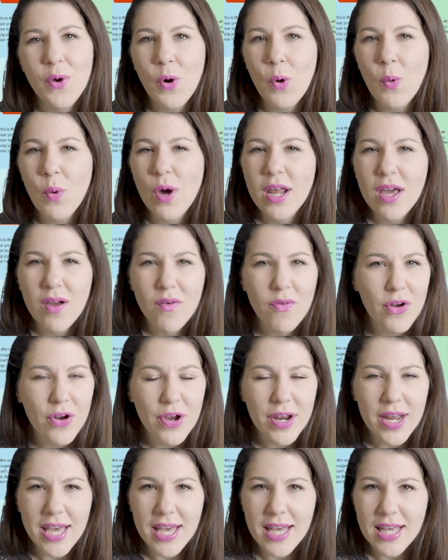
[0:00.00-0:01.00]
Whatever
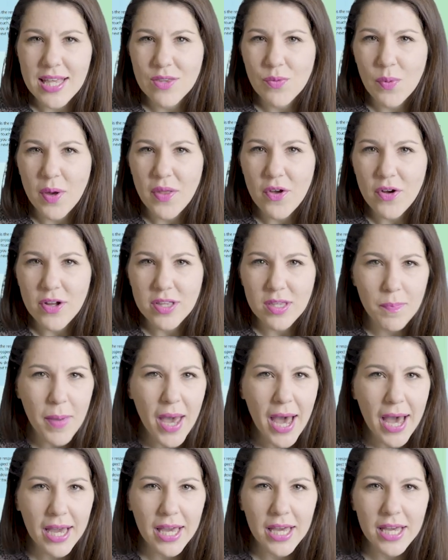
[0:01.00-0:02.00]
it is, whether it's a
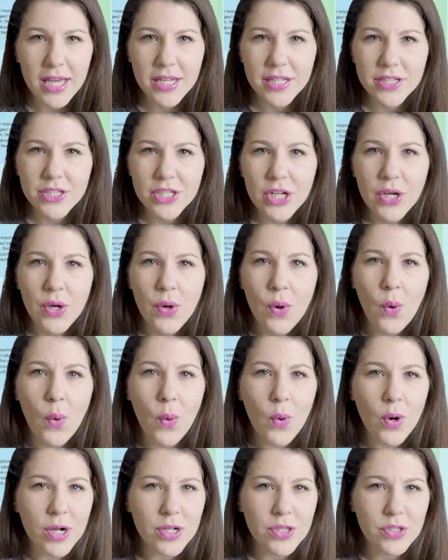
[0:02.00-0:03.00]
package
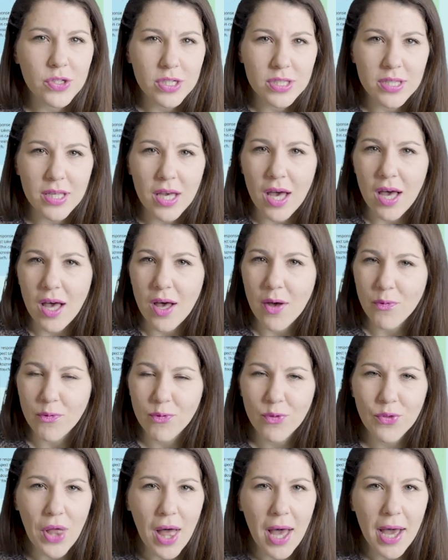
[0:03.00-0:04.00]
or it's just a
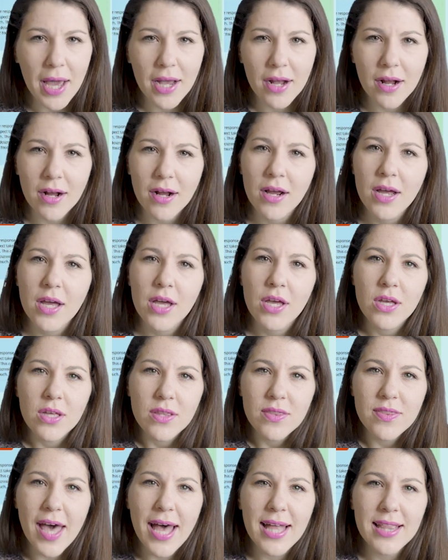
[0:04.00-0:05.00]
flyer,
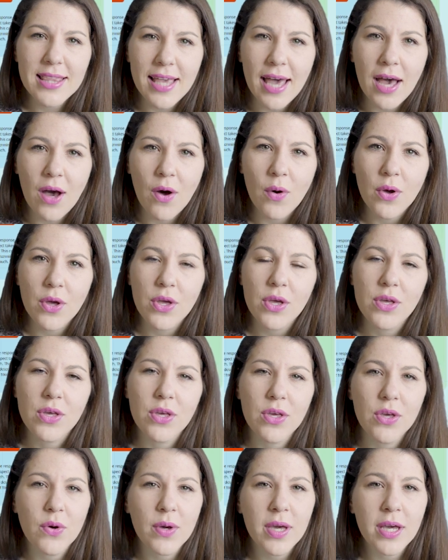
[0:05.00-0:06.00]
that's out.
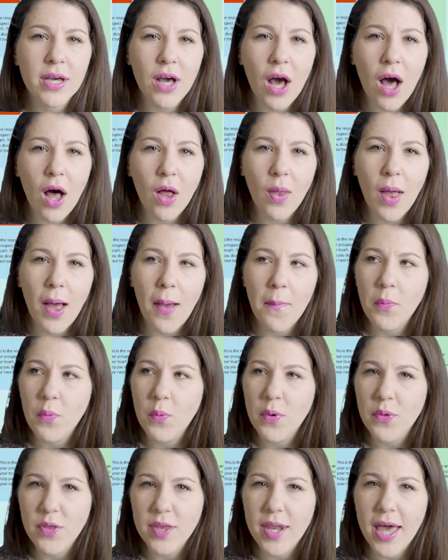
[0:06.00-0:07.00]
You can call up
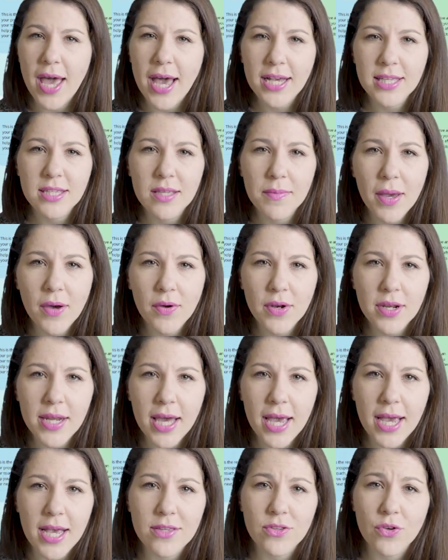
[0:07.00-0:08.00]
within X amount of
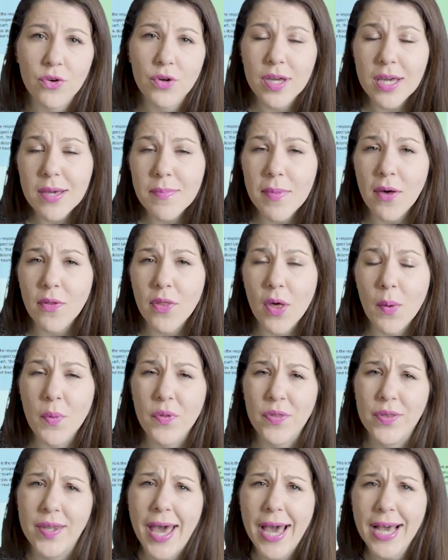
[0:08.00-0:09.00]
days or email them
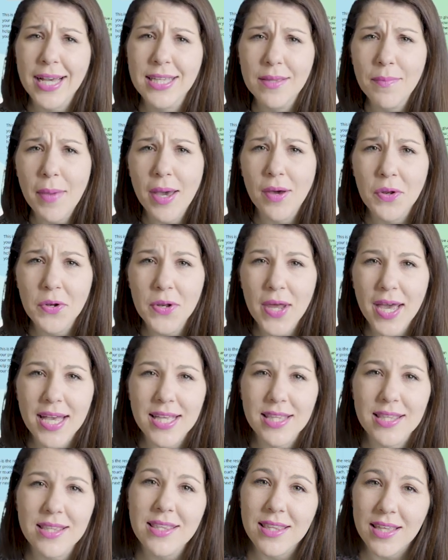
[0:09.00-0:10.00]
within X amount of
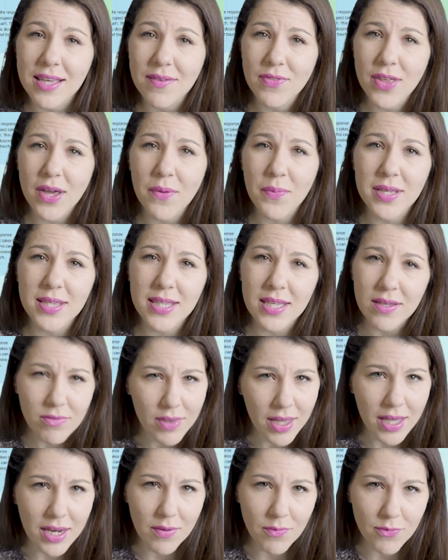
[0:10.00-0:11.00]
days and see if they receive
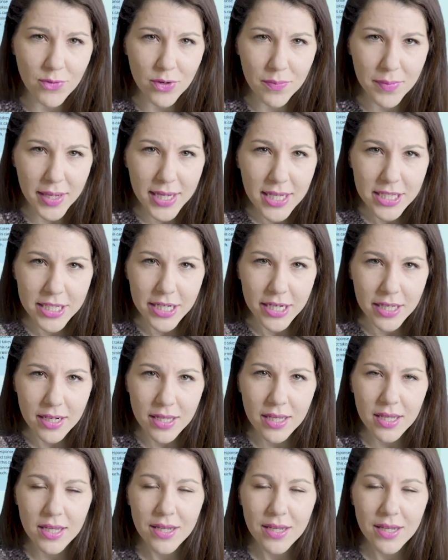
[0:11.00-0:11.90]
that information.